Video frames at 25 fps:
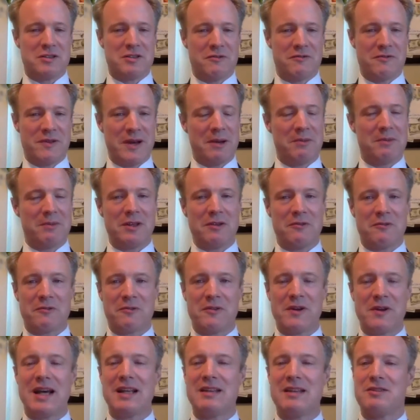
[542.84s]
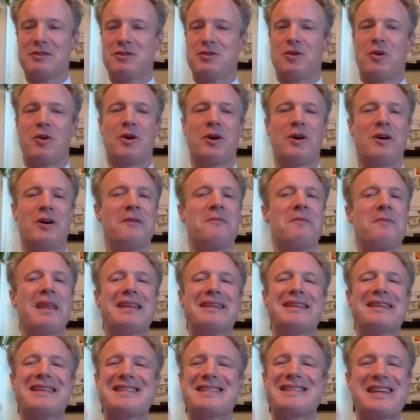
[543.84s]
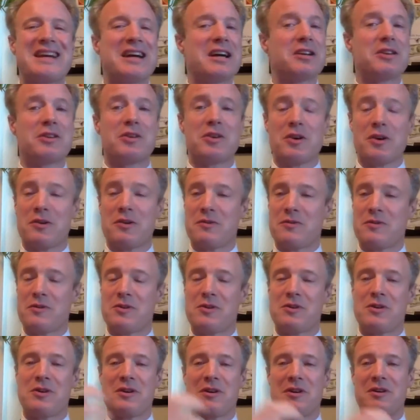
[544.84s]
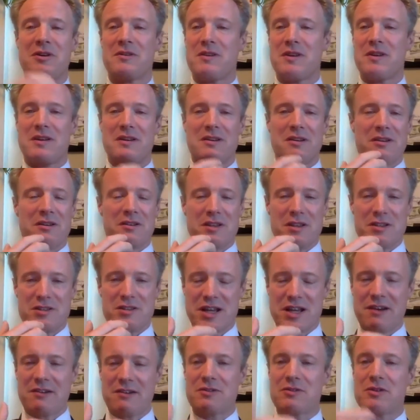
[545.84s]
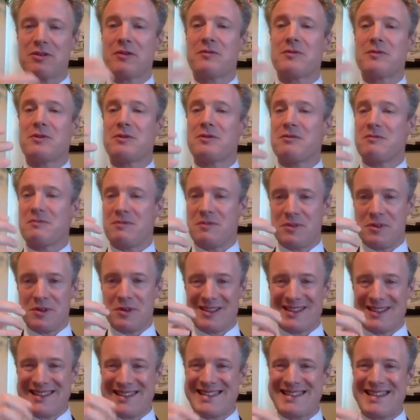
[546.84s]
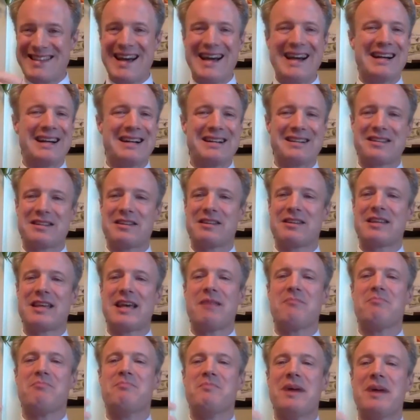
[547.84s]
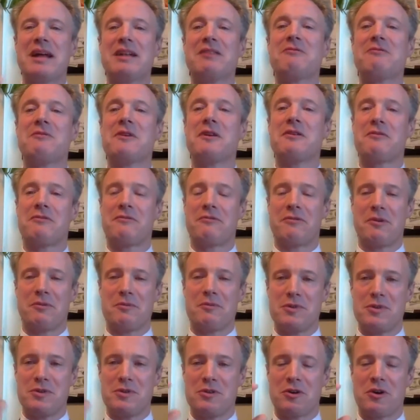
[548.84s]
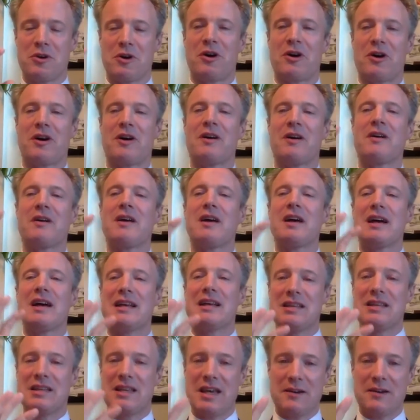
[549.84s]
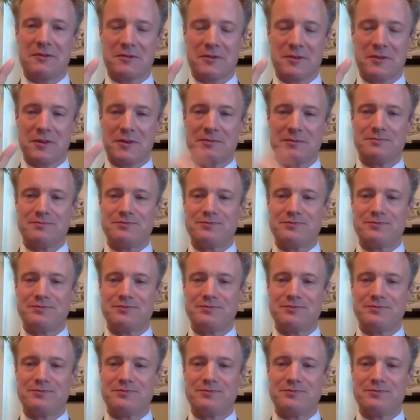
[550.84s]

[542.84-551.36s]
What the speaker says: your family, your friends, or the charity of your desires can benefit from your gift.